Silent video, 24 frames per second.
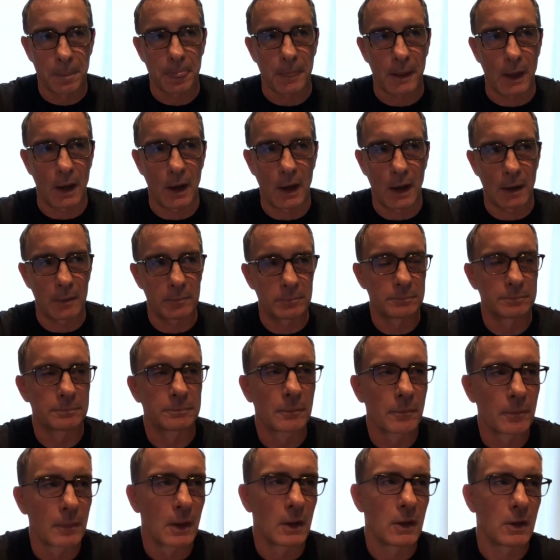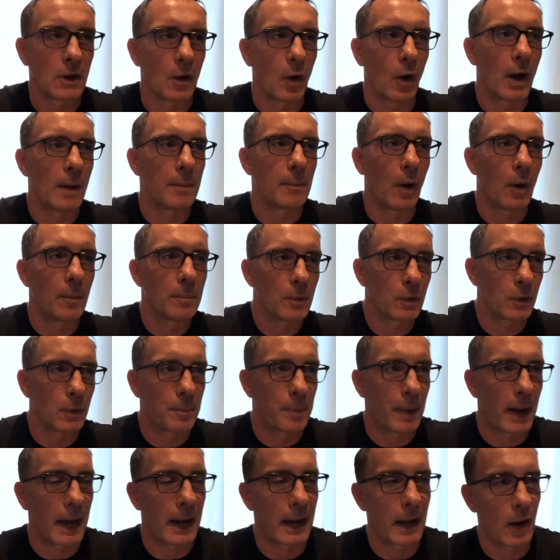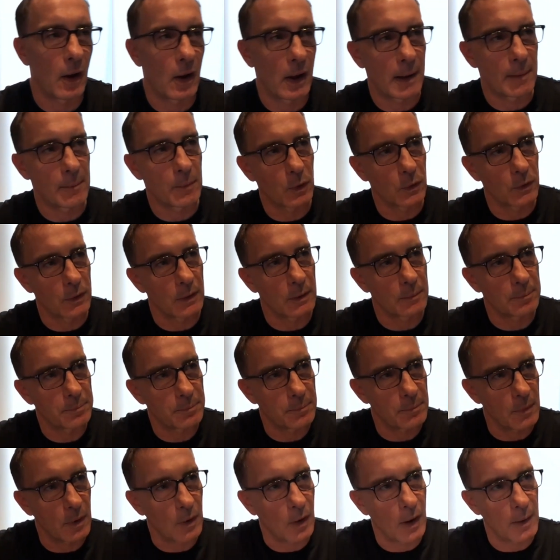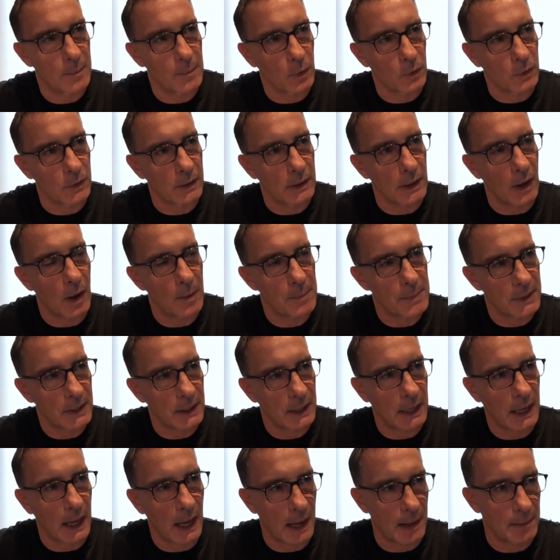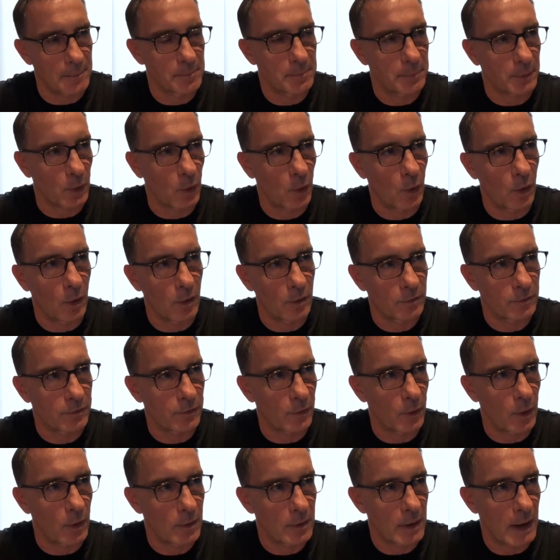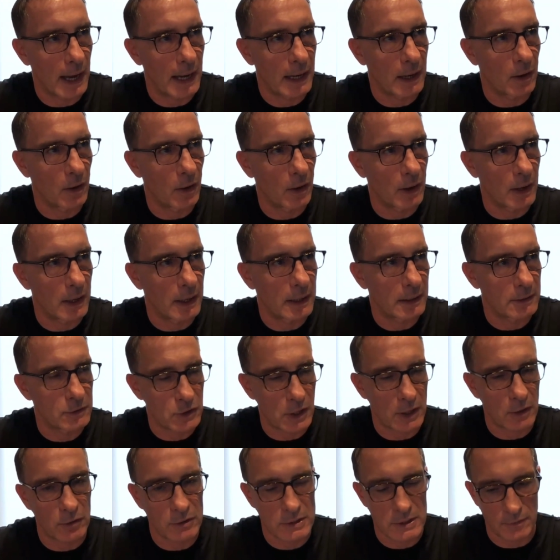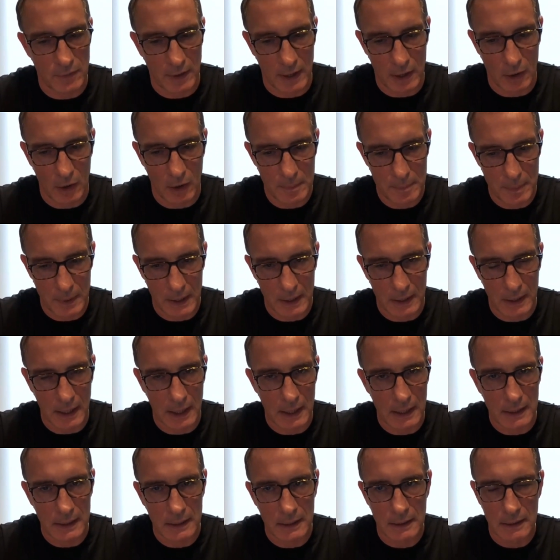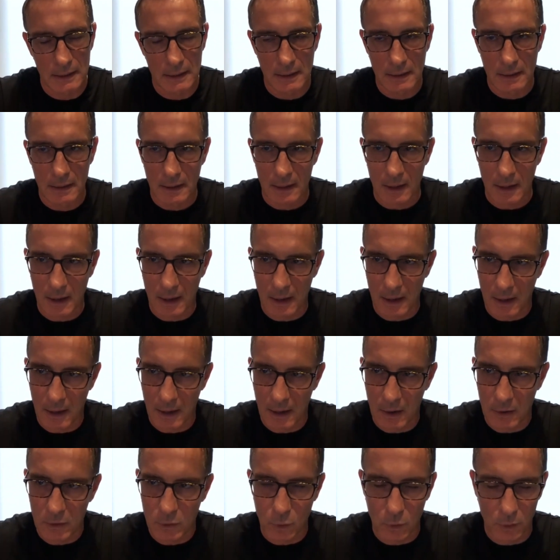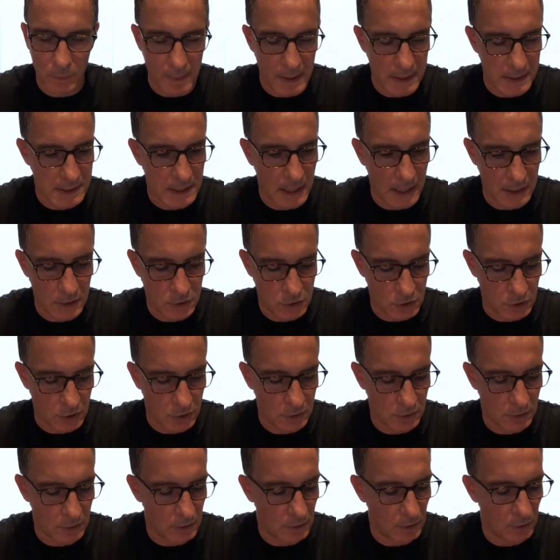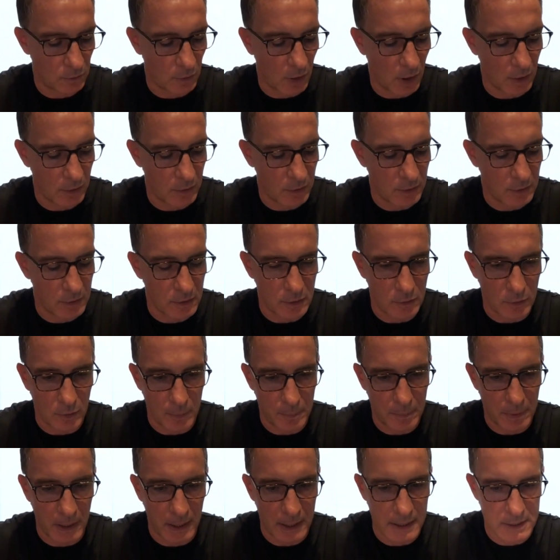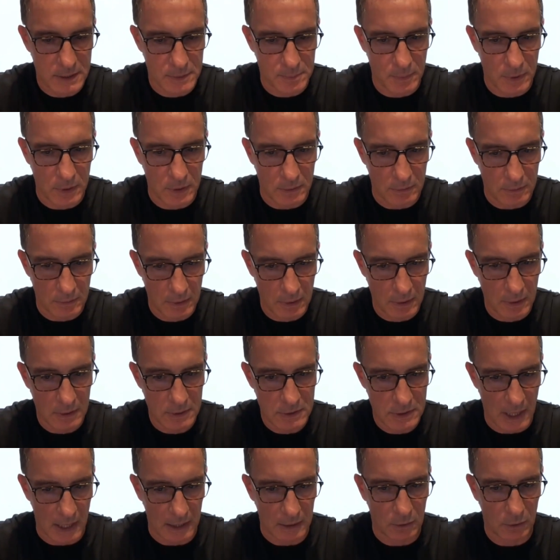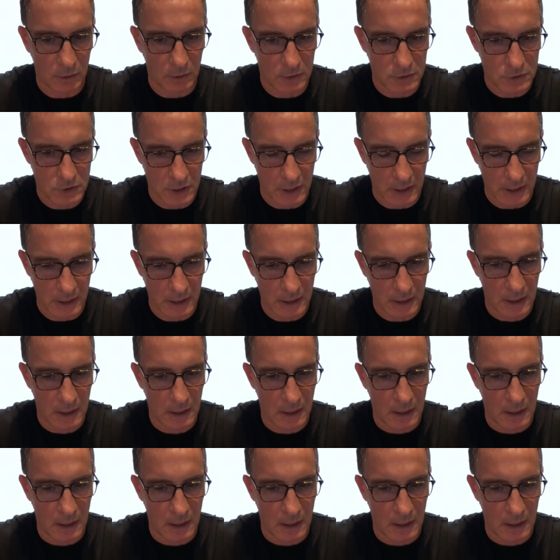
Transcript: Um, you know, I'm on the back. I am on the. I'm on the. I'm in the camp of AI, generative AI, being a uh, an augmentation rather than a replacement technology.